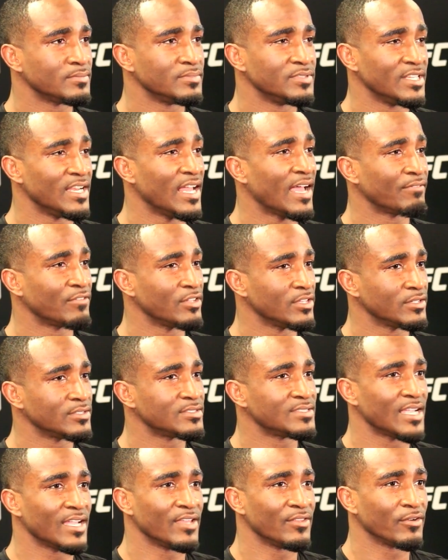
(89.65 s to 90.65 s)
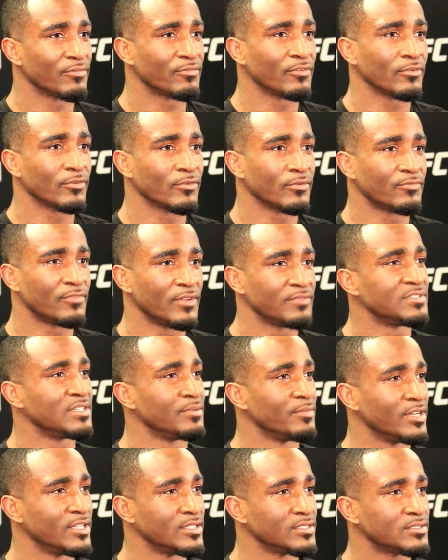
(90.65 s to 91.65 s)
didn't have to stay in there for
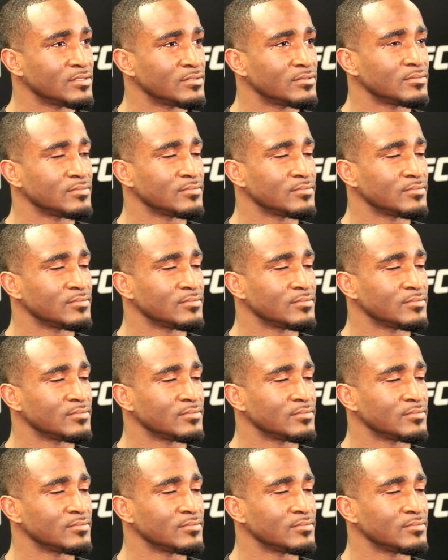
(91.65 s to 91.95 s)
15 minutes.